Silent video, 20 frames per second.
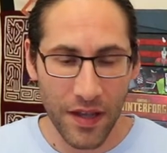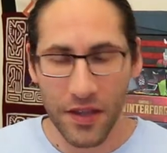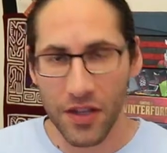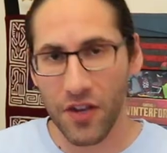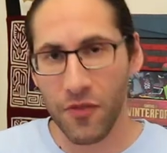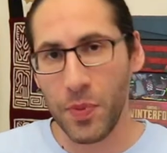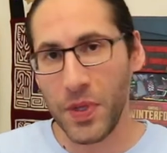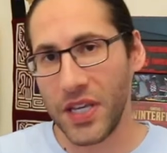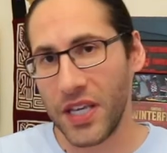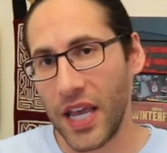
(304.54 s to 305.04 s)
there
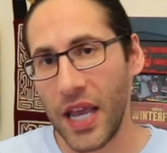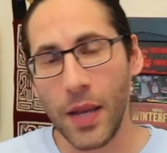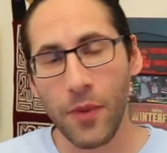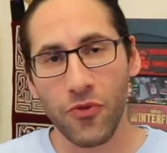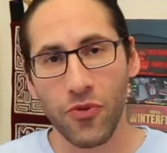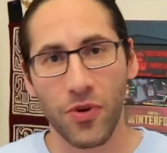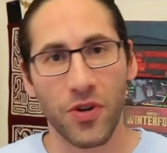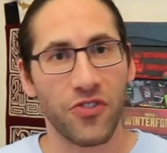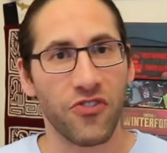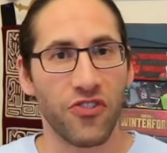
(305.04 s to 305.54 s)
have been games
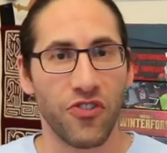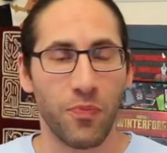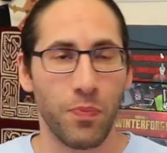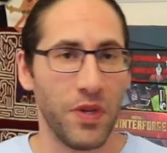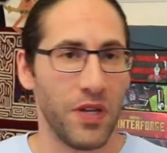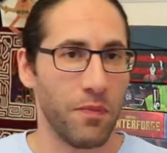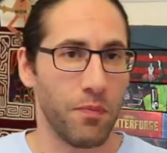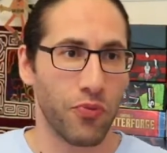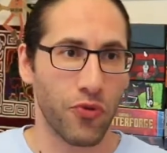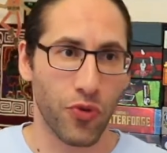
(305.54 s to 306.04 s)
where it's just
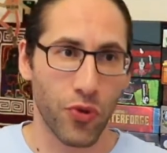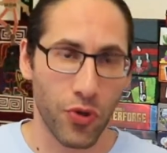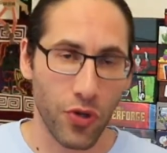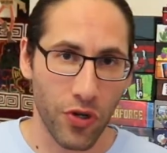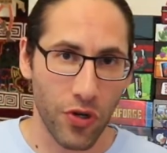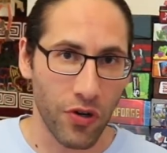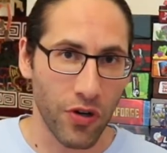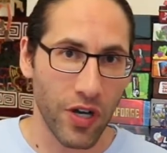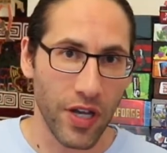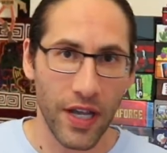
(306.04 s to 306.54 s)
been
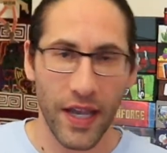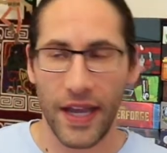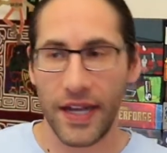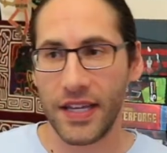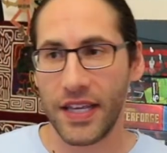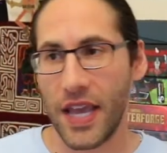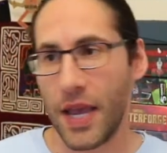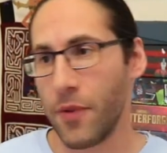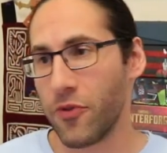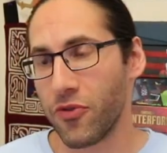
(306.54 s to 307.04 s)
brutal
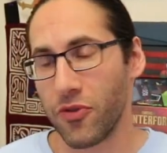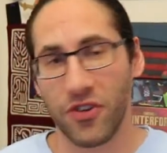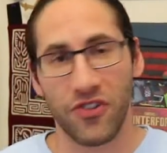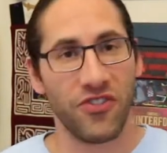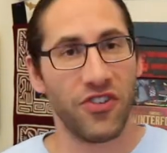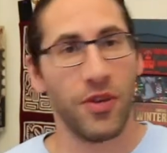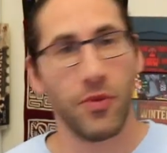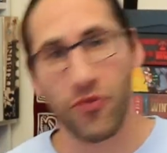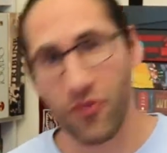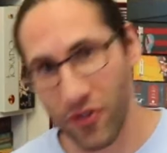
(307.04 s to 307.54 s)
and games where it
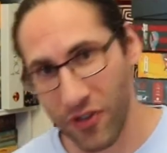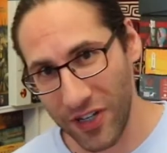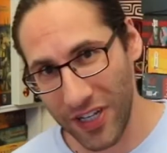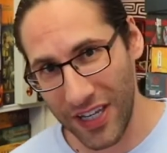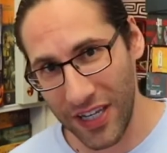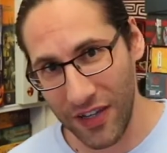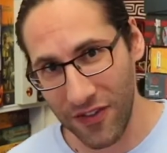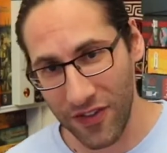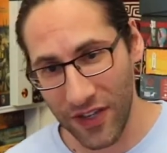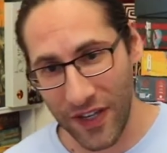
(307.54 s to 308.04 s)
seems really
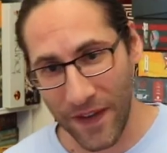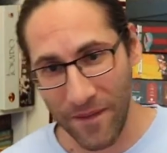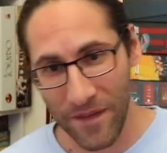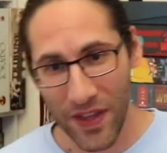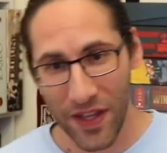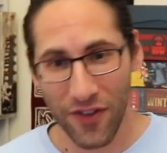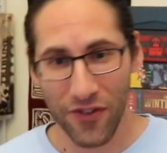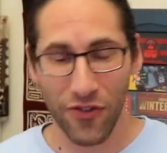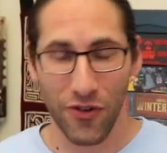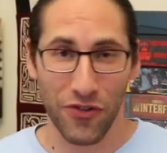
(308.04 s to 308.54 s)
easy.
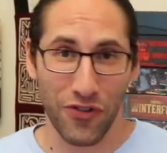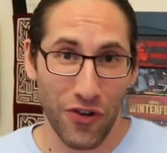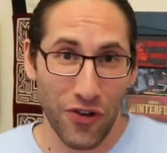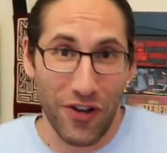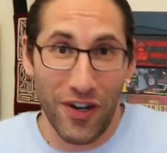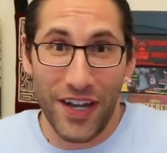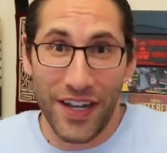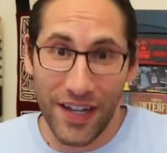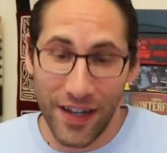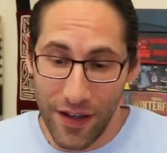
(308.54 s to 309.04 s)
So it's sort of
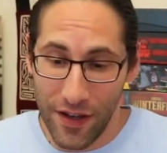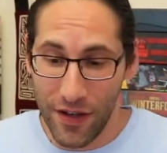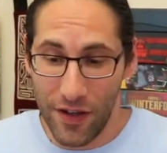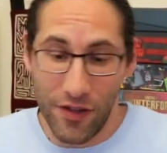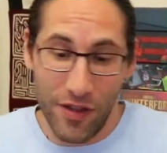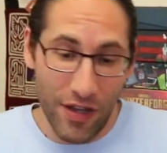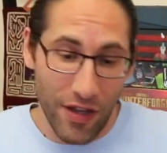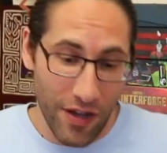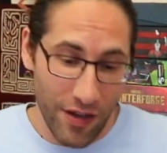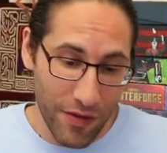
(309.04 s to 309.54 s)
like
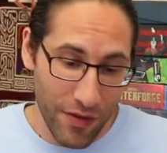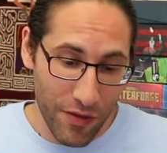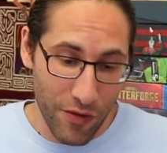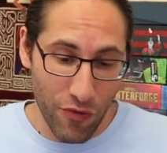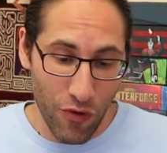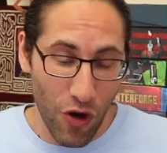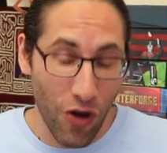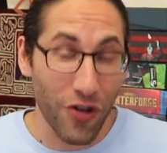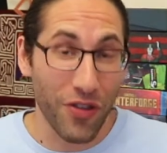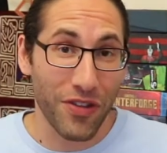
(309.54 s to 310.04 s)
the
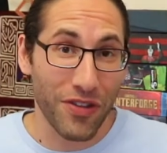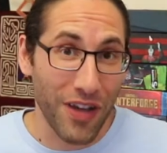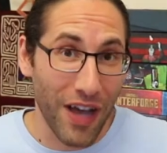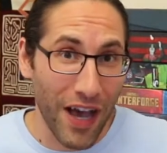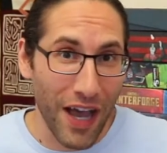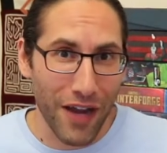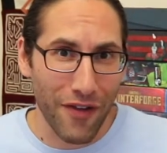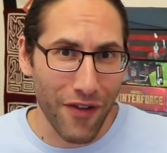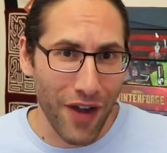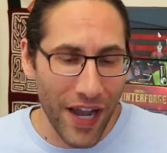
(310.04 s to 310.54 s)
roll of the
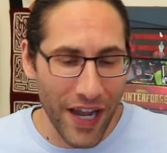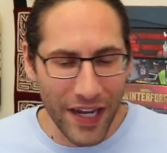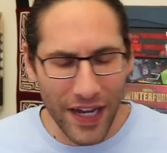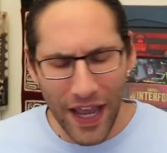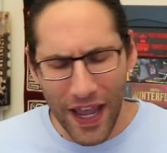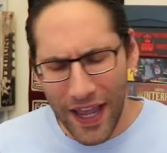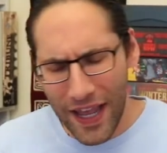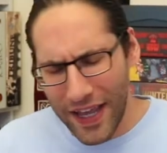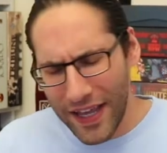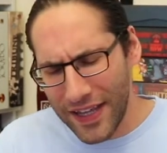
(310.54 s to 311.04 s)
die, right?
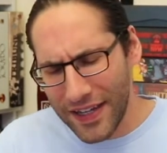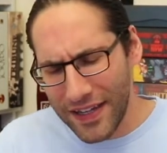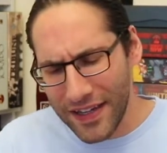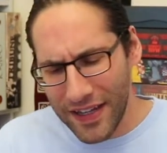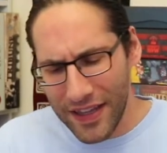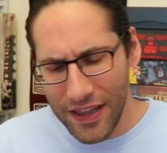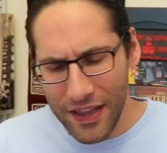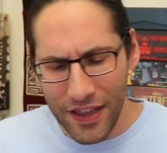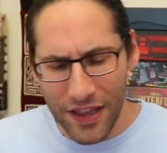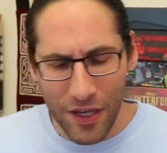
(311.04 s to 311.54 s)
And
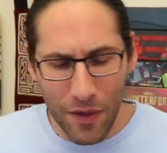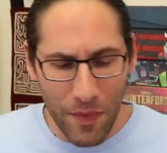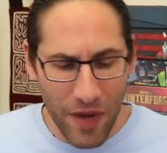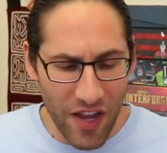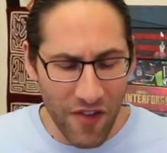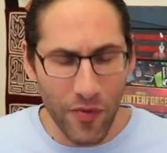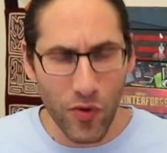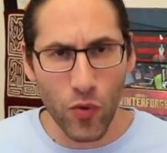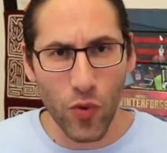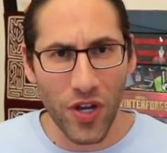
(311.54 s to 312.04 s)
there may
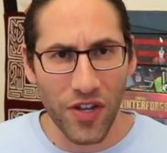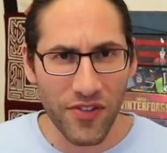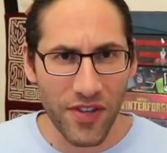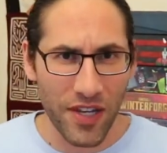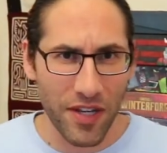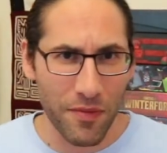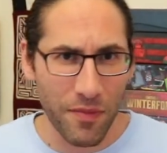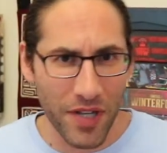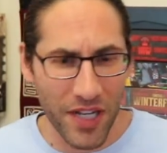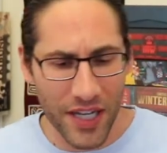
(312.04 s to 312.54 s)
have been ways they
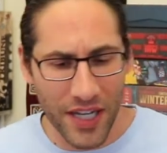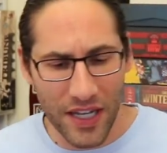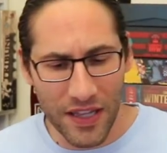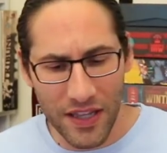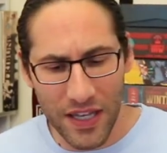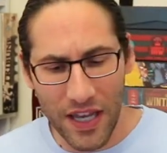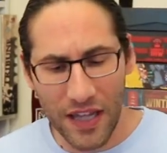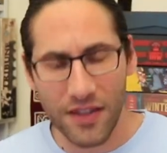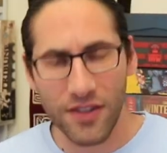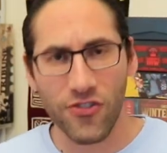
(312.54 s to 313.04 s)
could mitigate
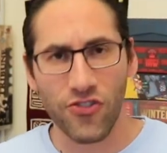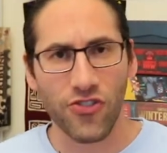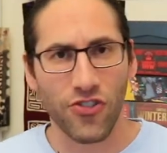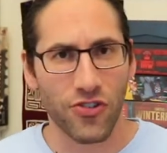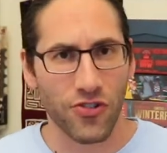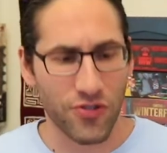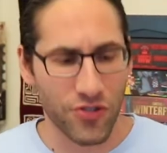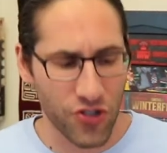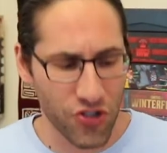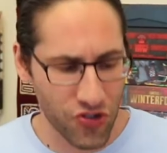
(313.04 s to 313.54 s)
that. There's
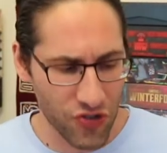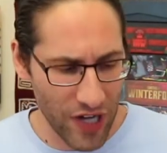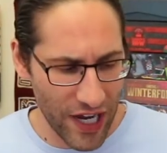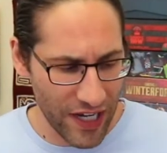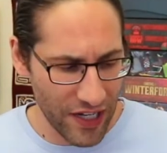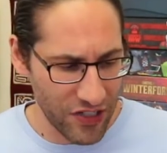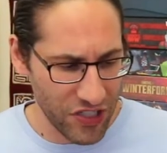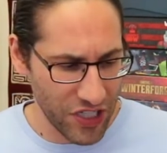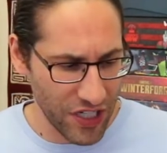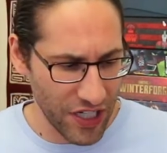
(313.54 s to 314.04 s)
certainly
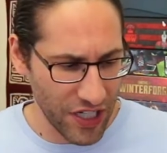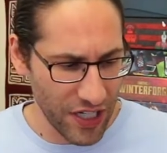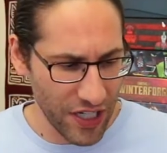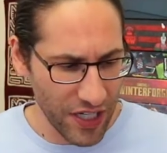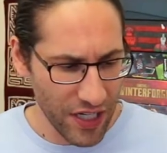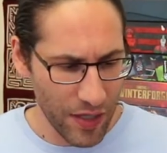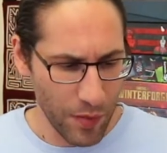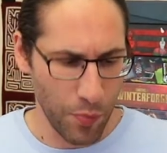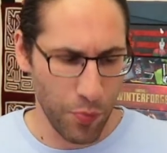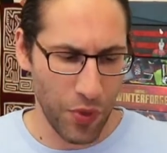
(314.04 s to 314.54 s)
strategy,
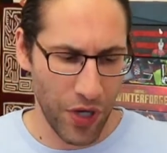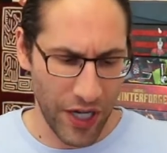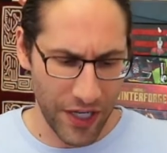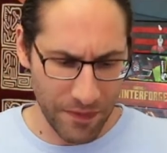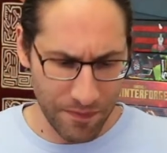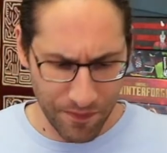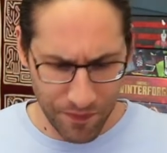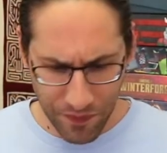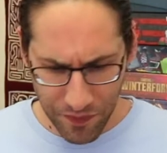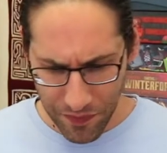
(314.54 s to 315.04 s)

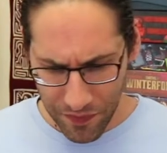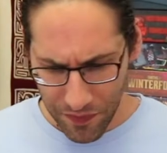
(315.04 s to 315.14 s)
but,